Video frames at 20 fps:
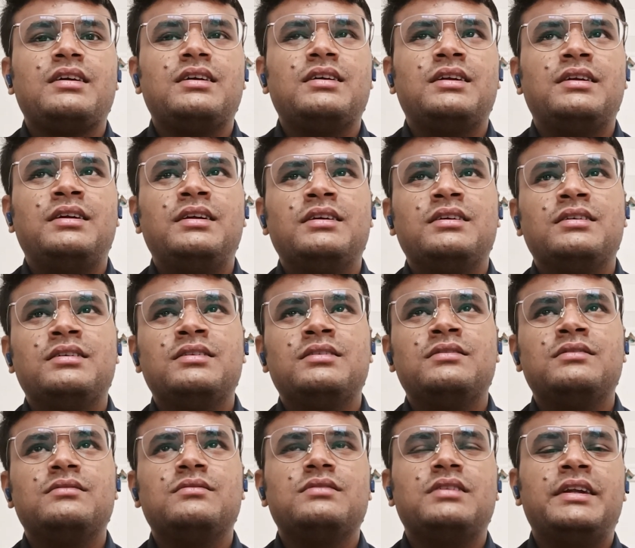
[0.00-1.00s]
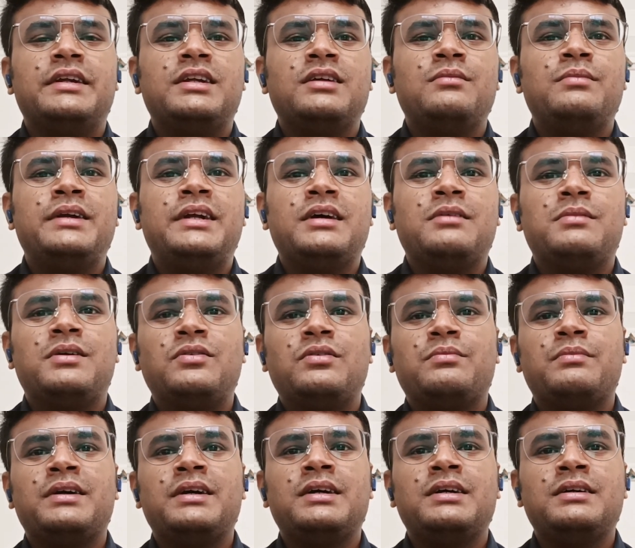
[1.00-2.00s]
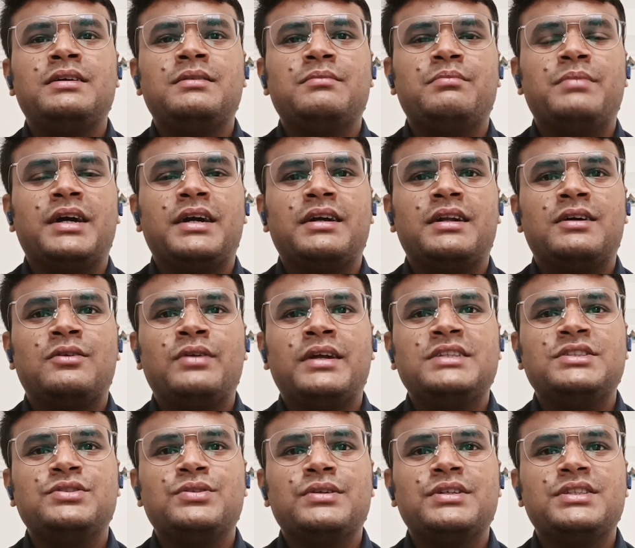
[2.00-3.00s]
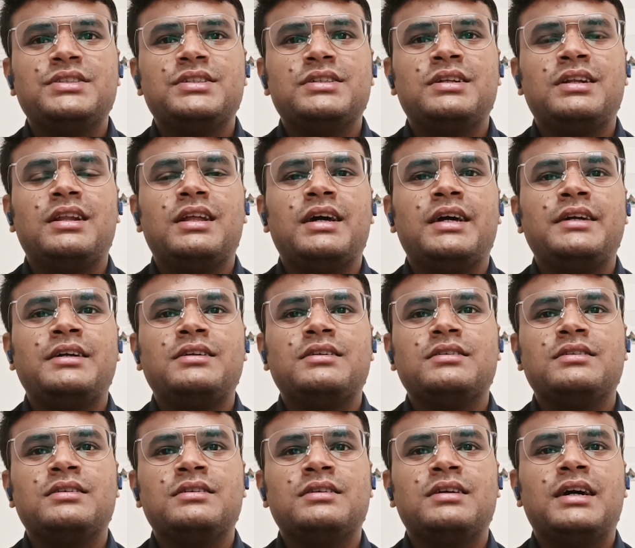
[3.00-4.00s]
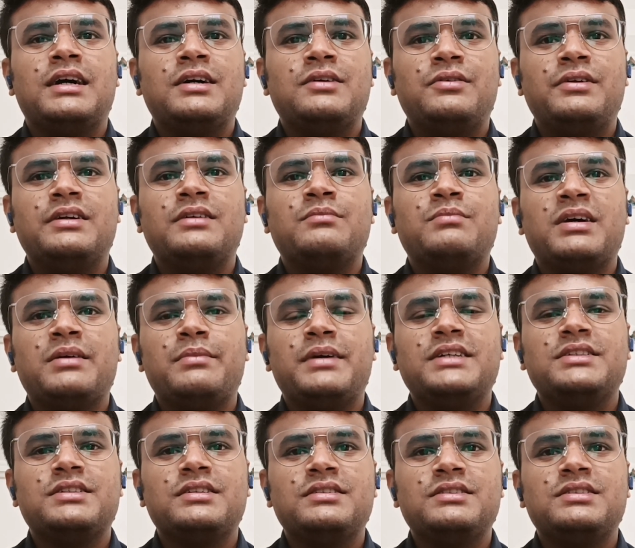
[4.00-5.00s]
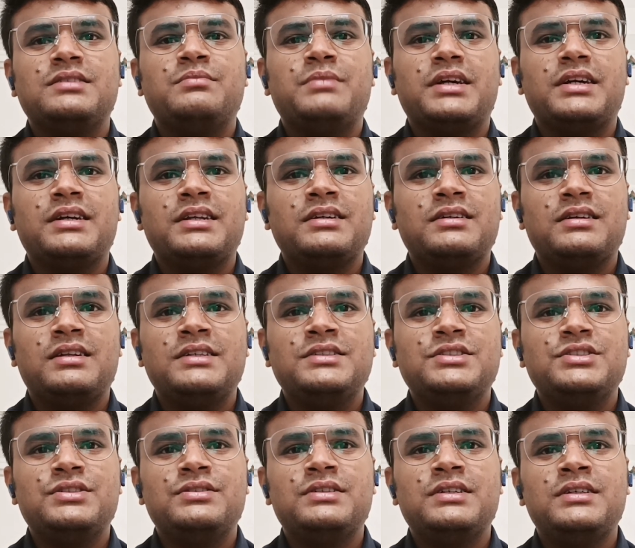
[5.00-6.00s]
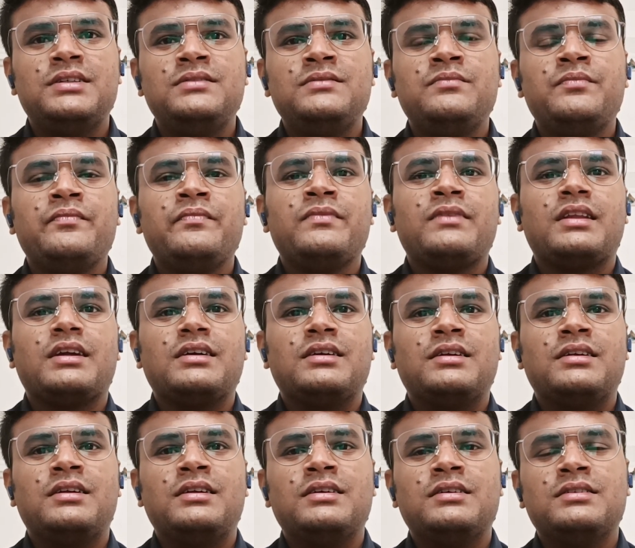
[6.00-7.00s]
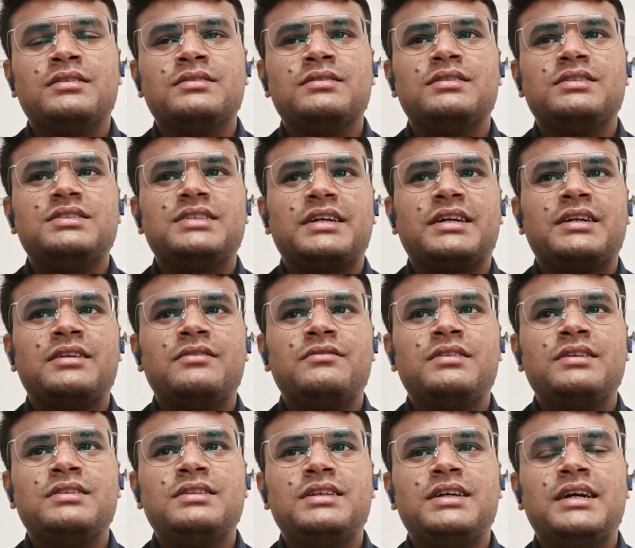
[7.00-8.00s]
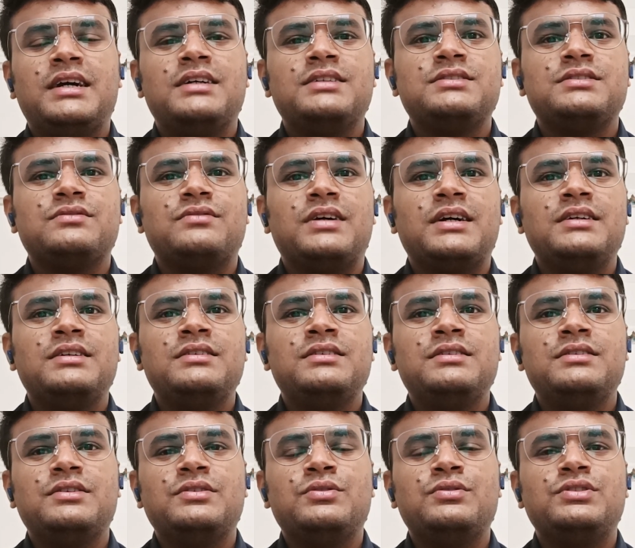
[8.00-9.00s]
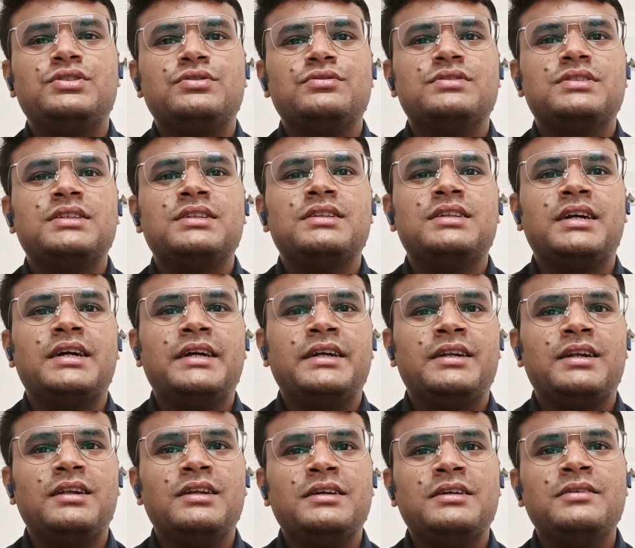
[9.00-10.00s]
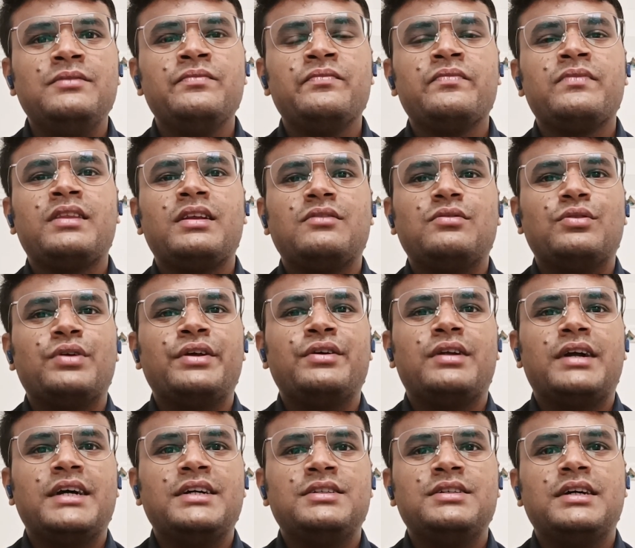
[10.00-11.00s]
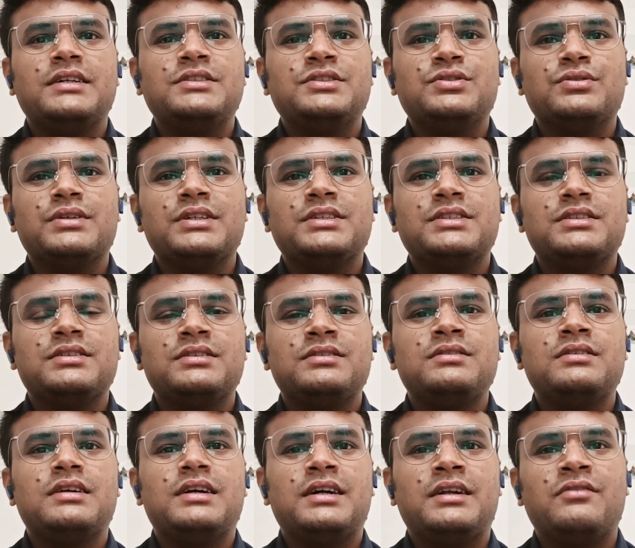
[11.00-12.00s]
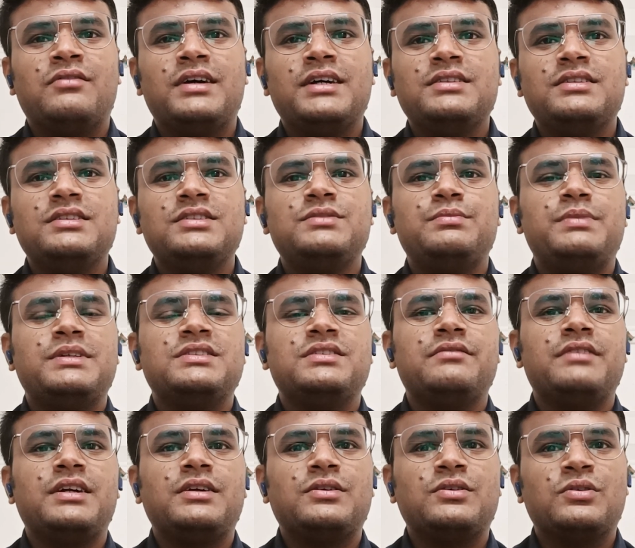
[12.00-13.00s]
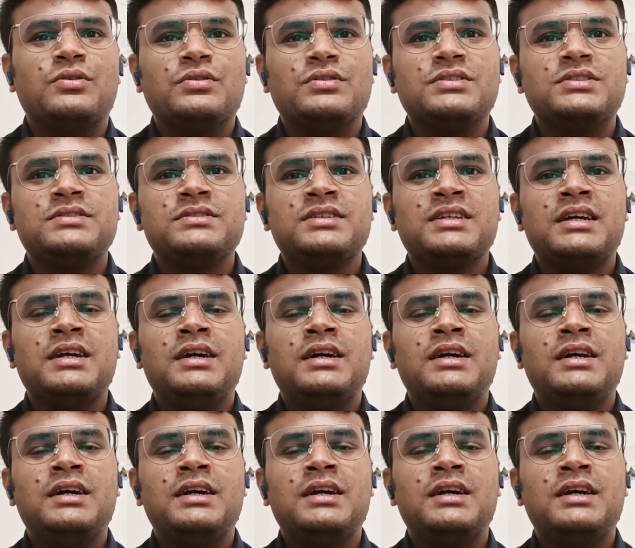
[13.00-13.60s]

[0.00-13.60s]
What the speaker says: And little bit about my background education, like I have done my bachelor's in mechanical engineering. And the second one, they ask why you choosing the Italy for your higher education and why this specific course.